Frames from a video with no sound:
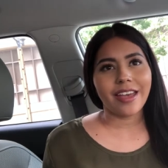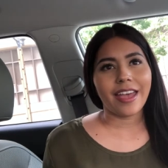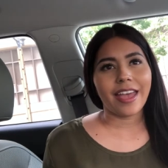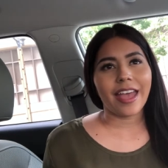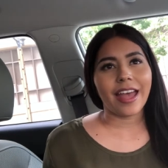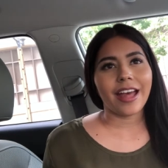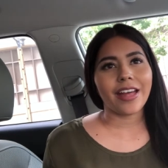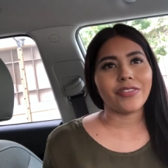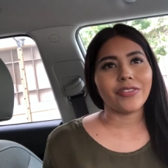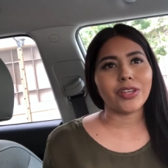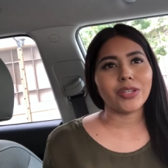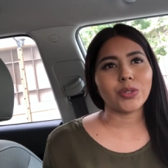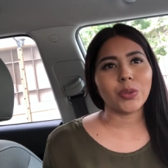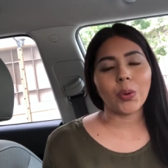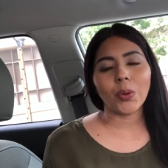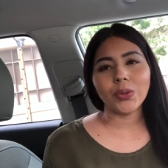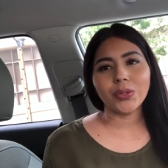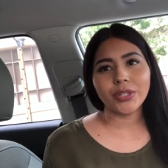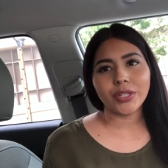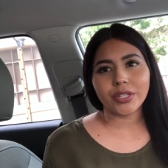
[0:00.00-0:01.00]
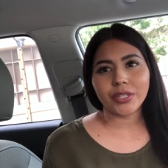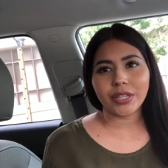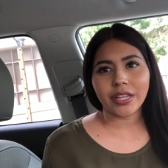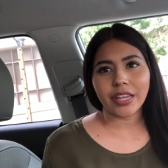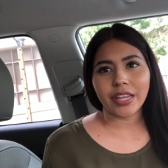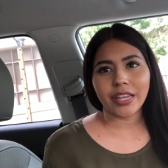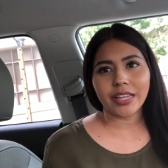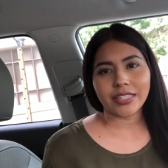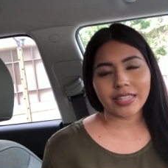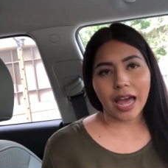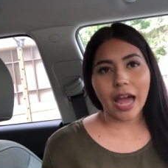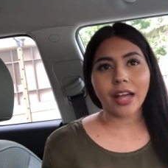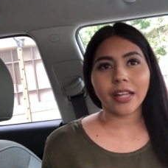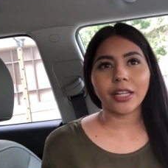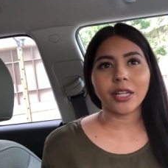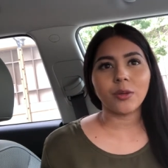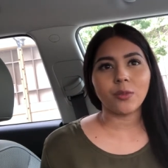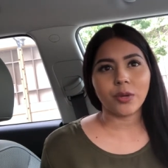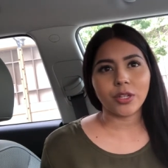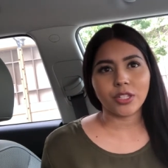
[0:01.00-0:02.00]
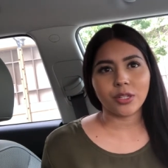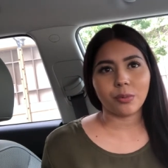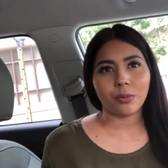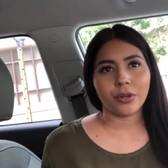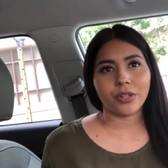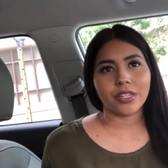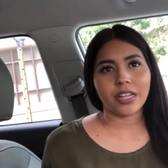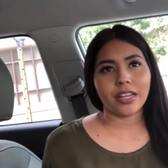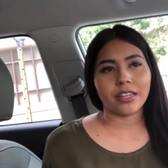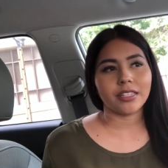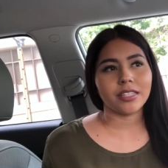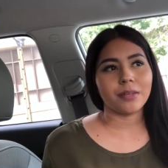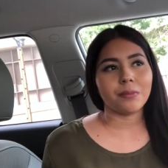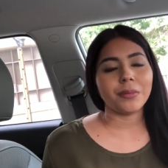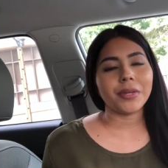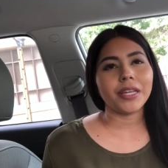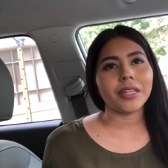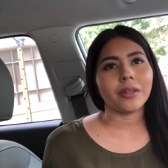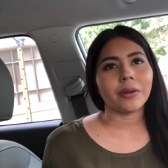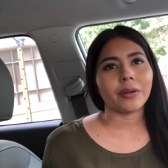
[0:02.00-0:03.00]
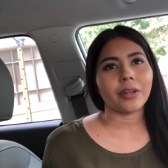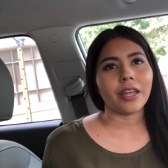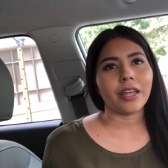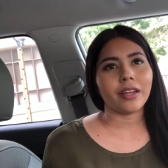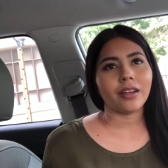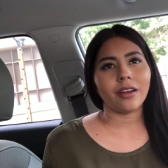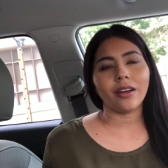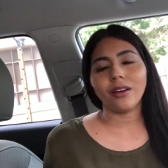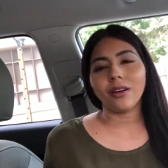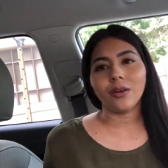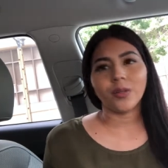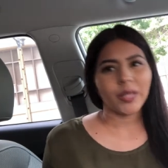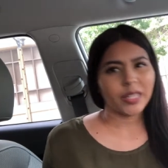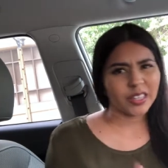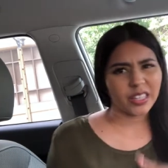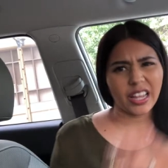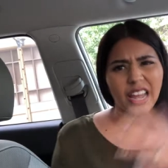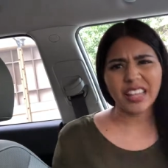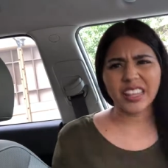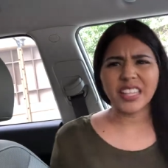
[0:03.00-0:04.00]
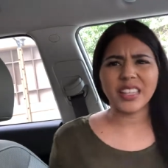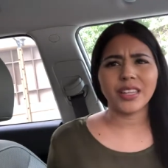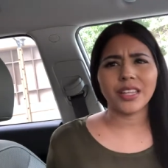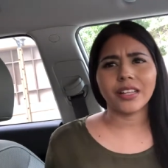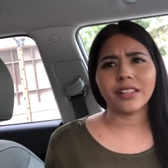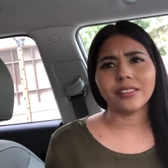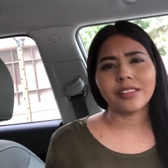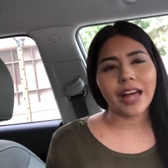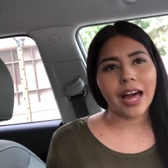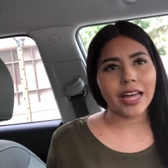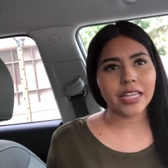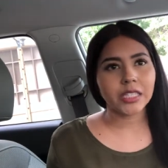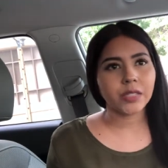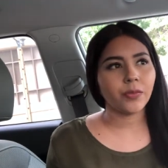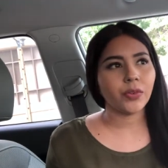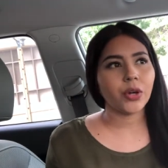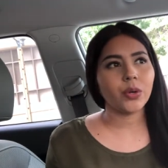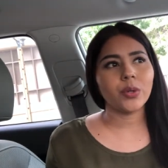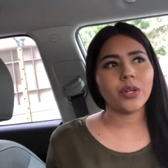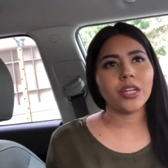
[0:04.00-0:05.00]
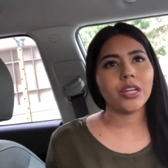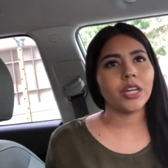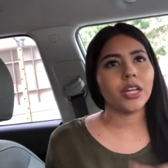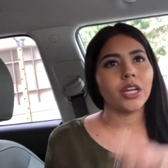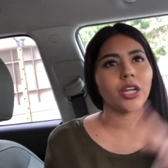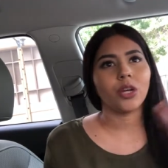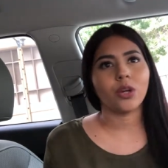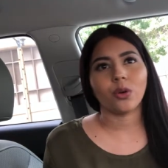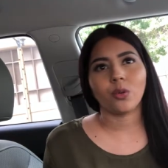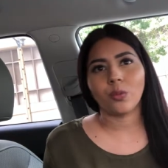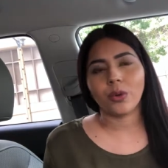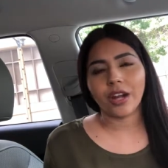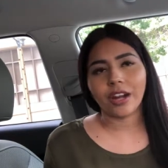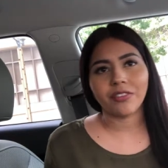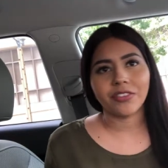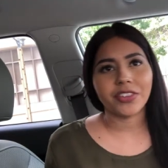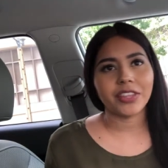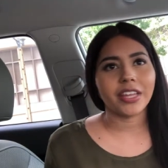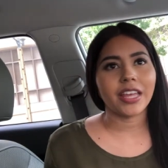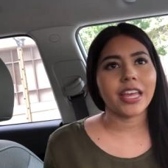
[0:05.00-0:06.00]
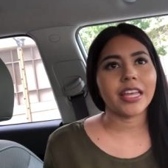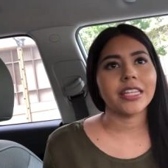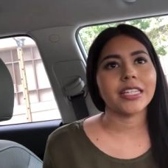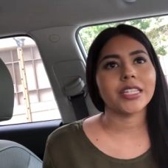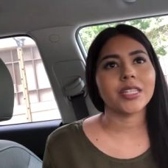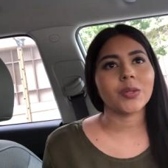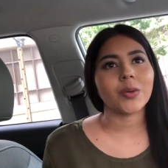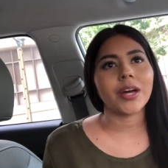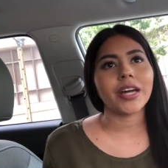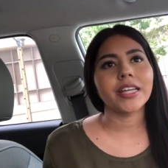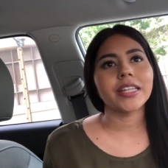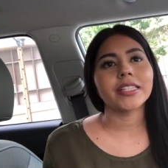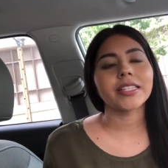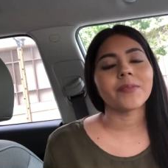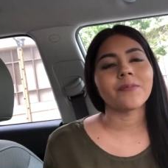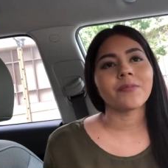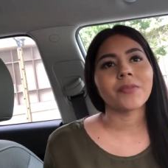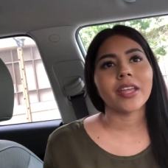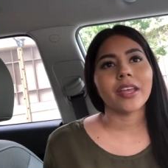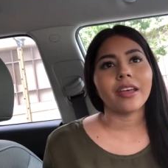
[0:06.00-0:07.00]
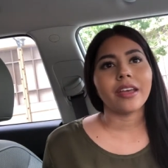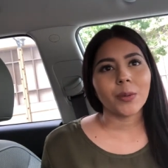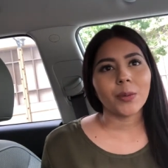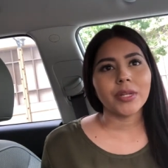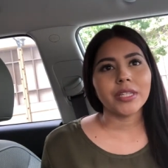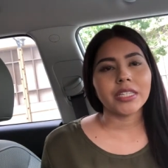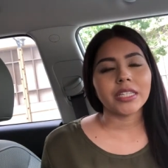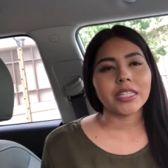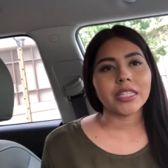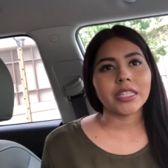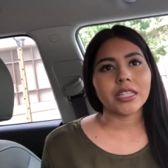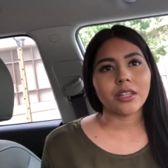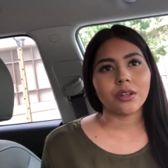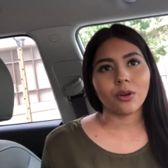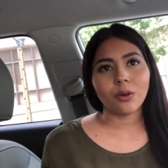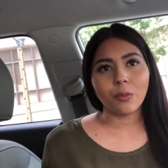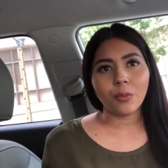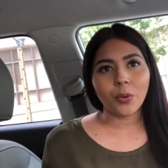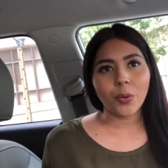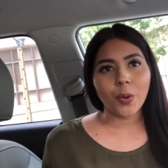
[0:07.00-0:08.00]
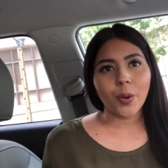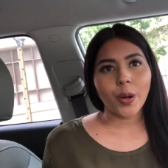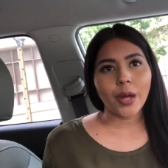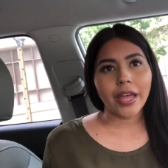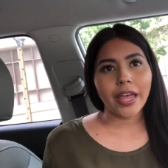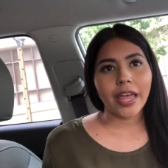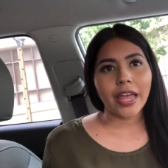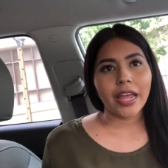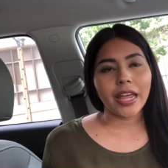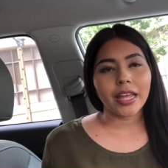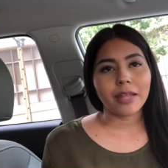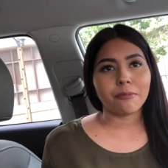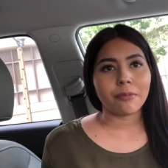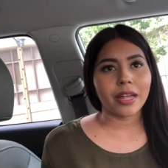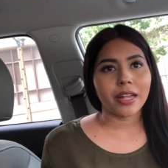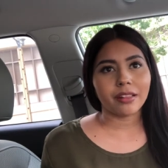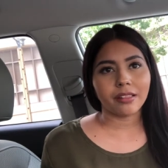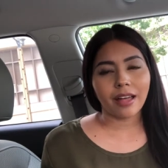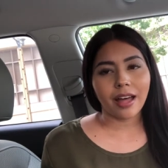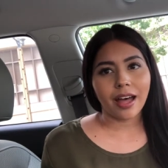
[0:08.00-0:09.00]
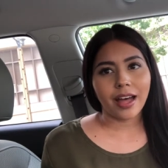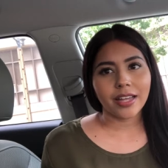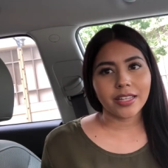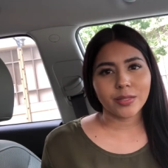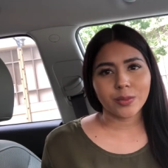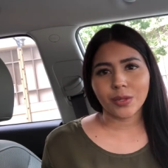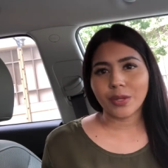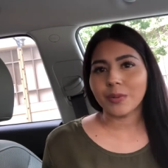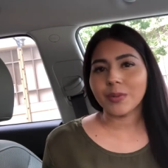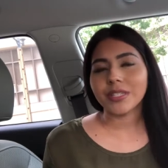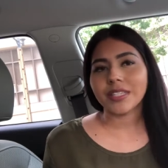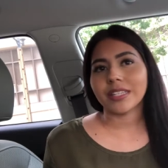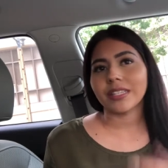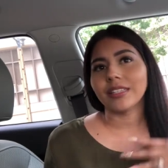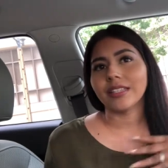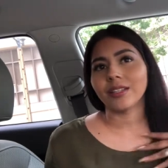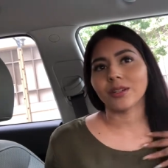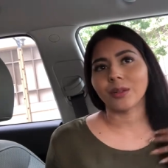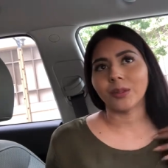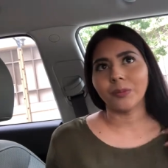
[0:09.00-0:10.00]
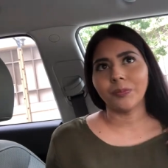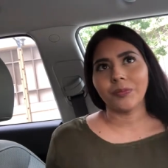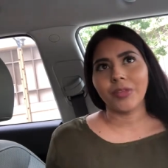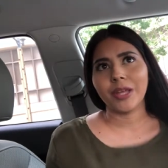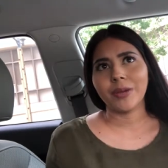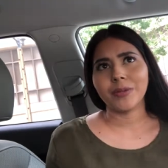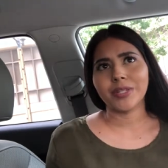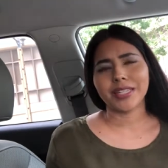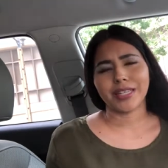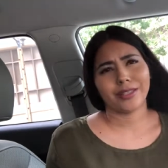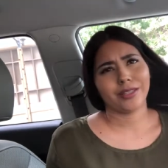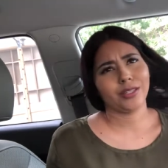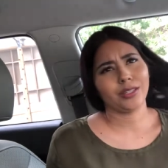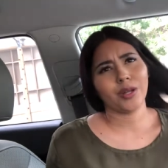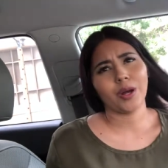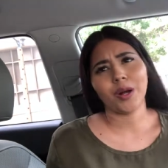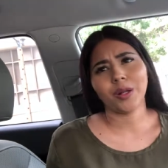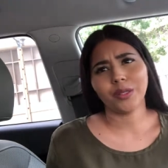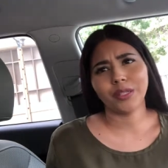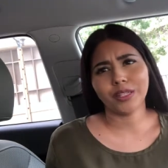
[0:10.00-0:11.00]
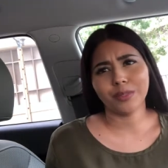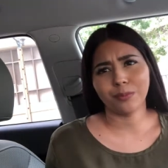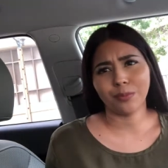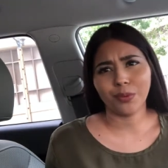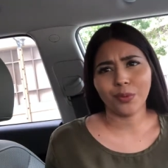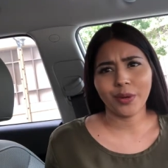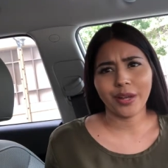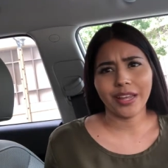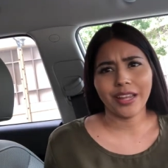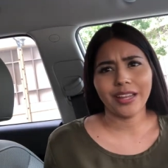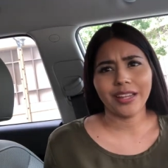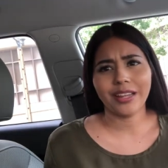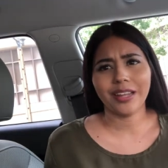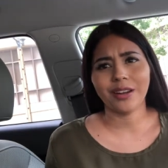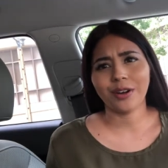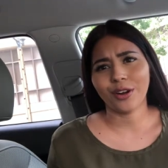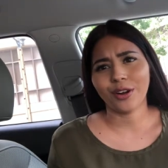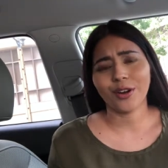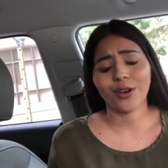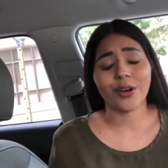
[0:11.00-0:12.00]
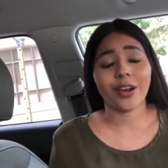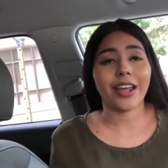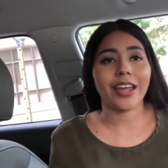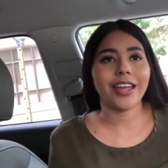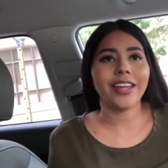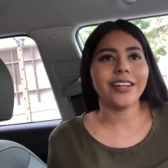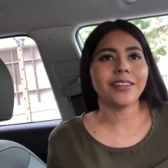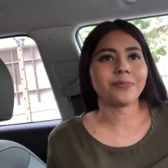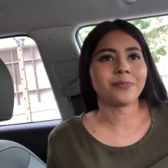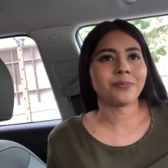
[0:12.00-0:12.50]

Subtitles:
and they told us exactly what to pretend to be. They're like, oh, like I think the class voted, or whatever the case was. There was this little boy in my class. Well, he wasn't little. He was like the tallest boy in our grade,